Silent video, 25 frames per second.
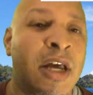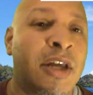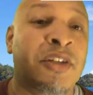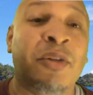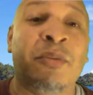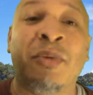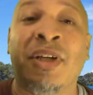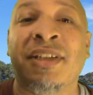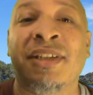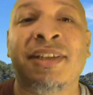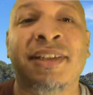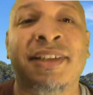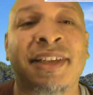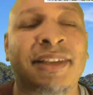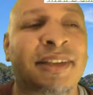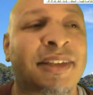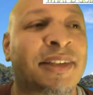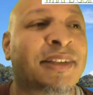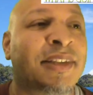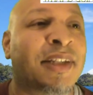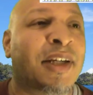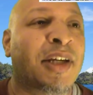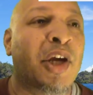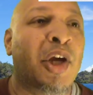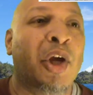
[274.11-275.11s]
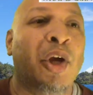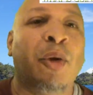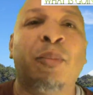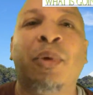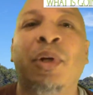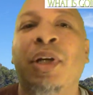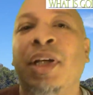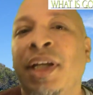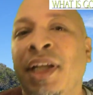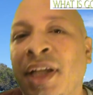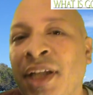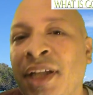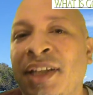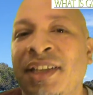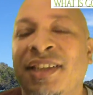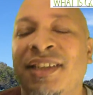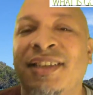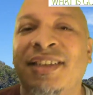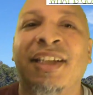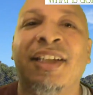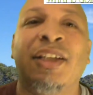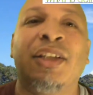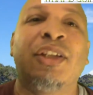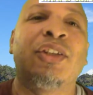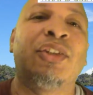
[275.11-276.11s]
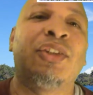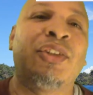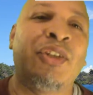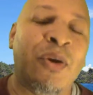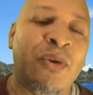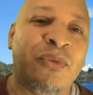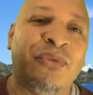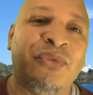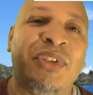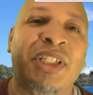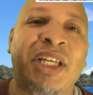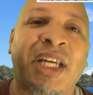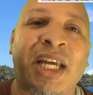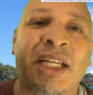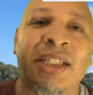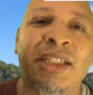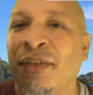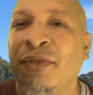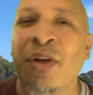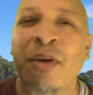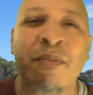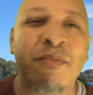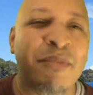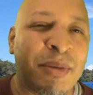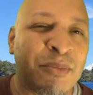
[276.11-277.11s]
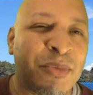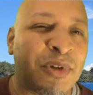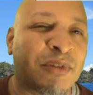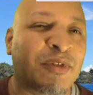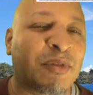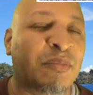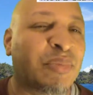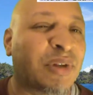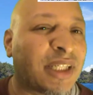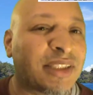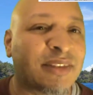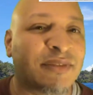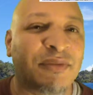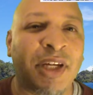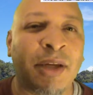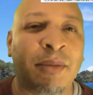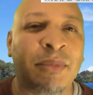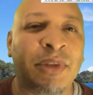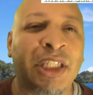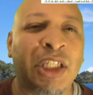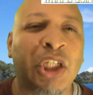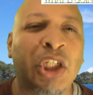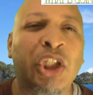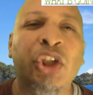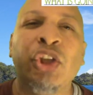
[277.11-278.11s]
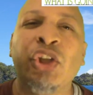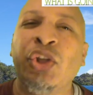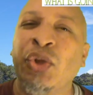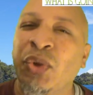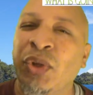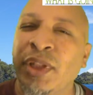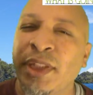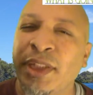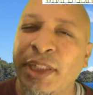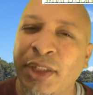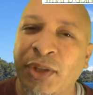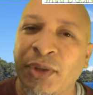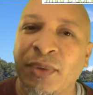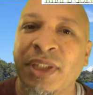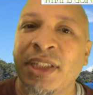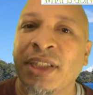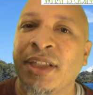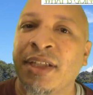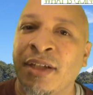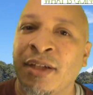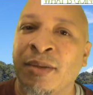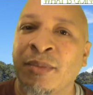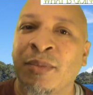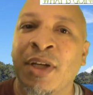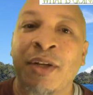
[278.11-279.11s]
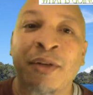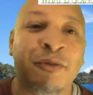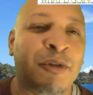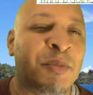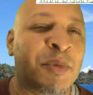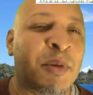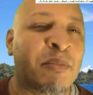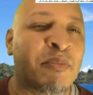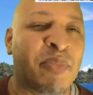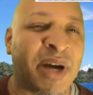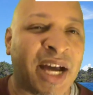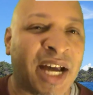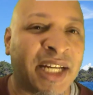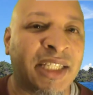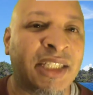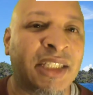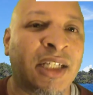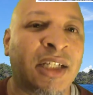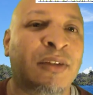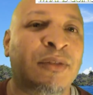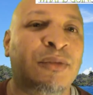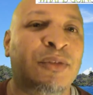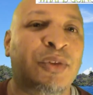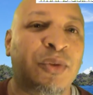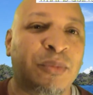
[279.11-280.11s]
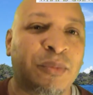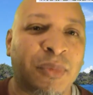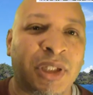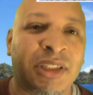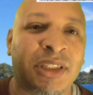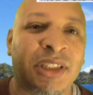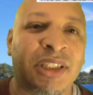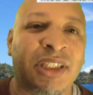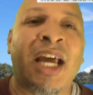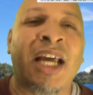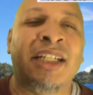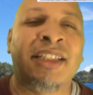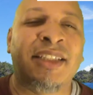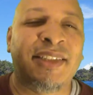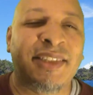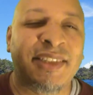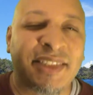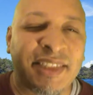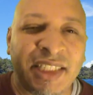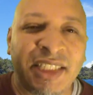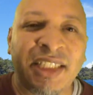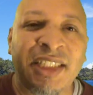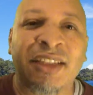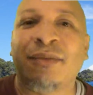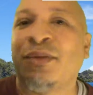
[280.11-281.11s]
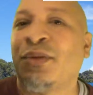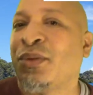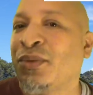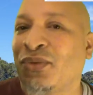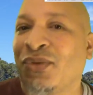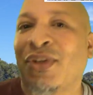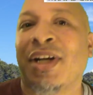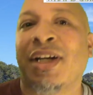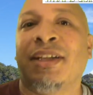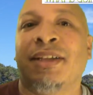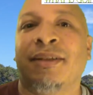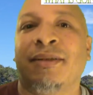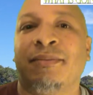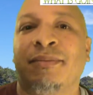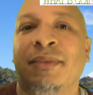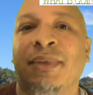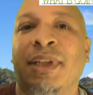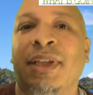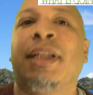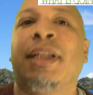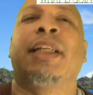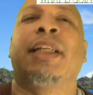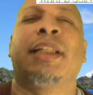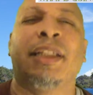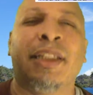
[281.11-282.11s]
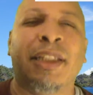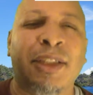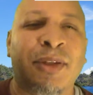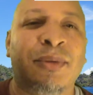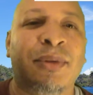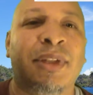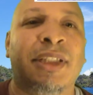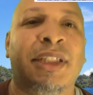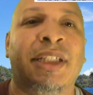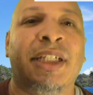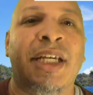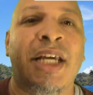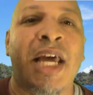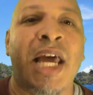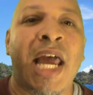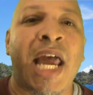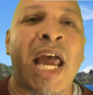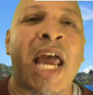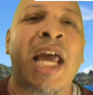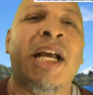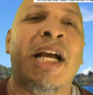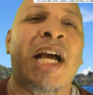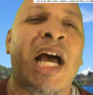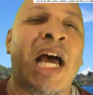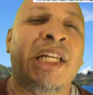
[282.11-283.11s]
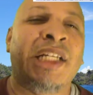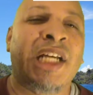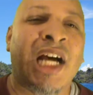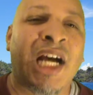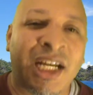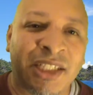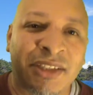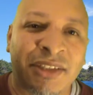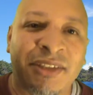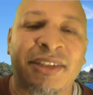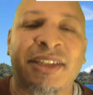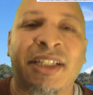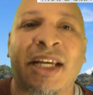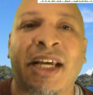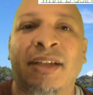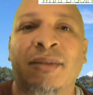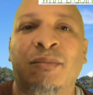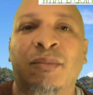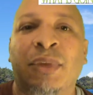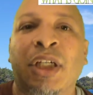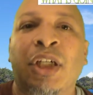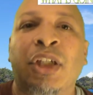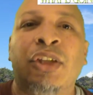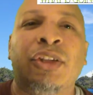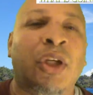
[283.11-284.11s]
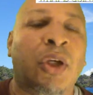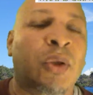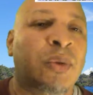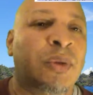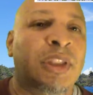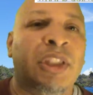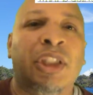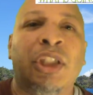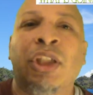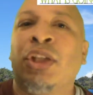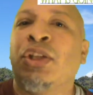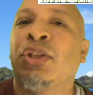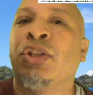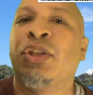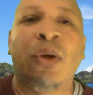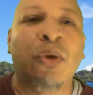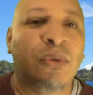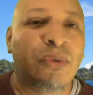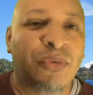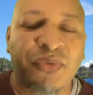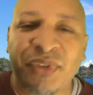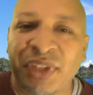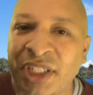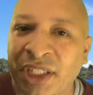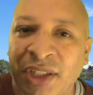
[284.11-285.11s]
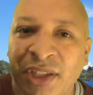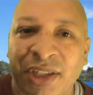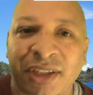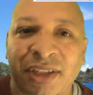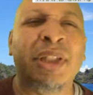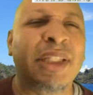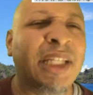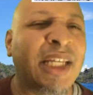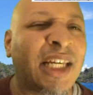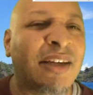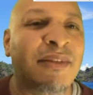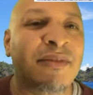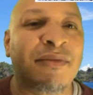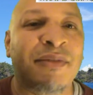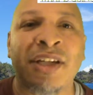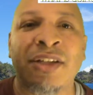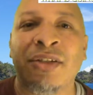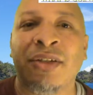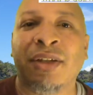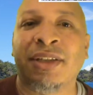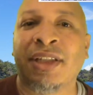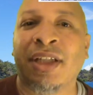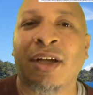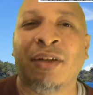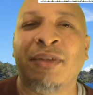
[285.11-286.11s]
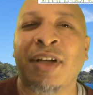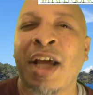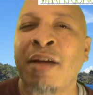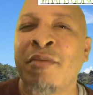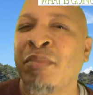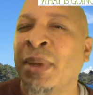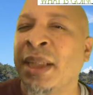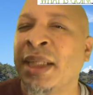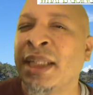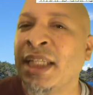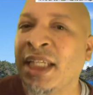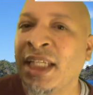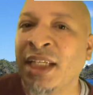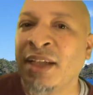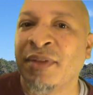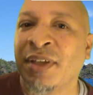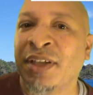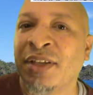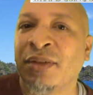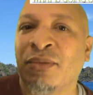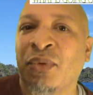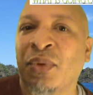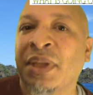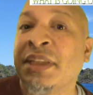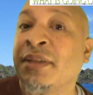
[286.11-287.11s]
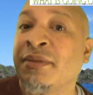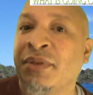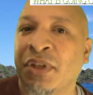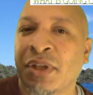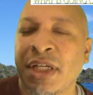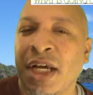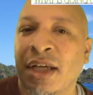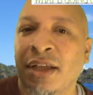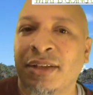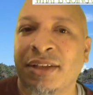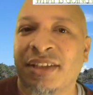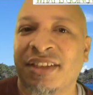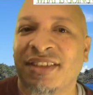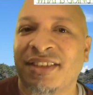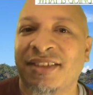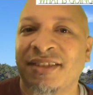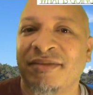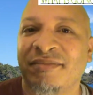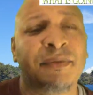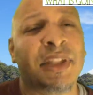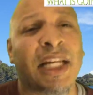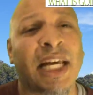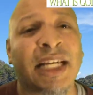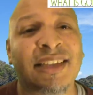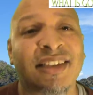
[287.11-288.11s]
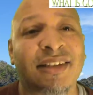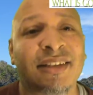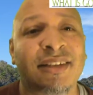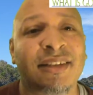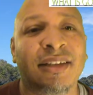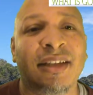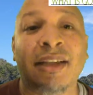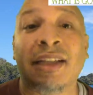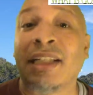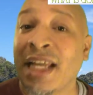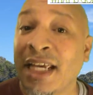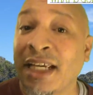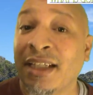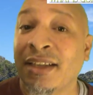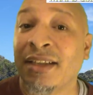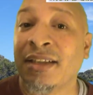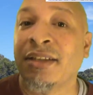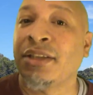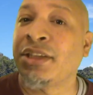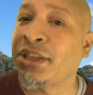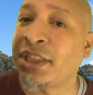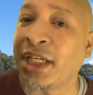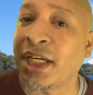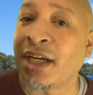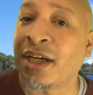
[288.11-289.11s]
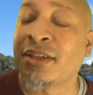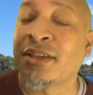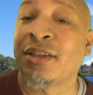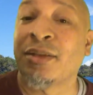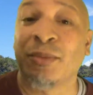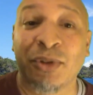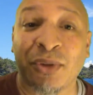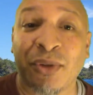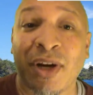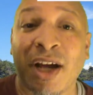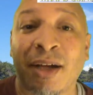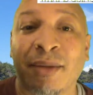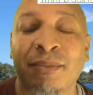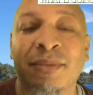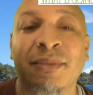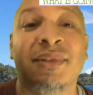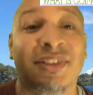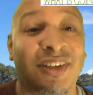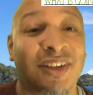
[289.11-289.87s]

So, brothers and sisters, please don't forget, if you're a member of a blessed family, you literally come from the body of true mother and the seed of true father. Literally. And God honors that. So don't fear. Believe in yourself and believe in the voice of your conscience. If you like this, like, share, subscribe.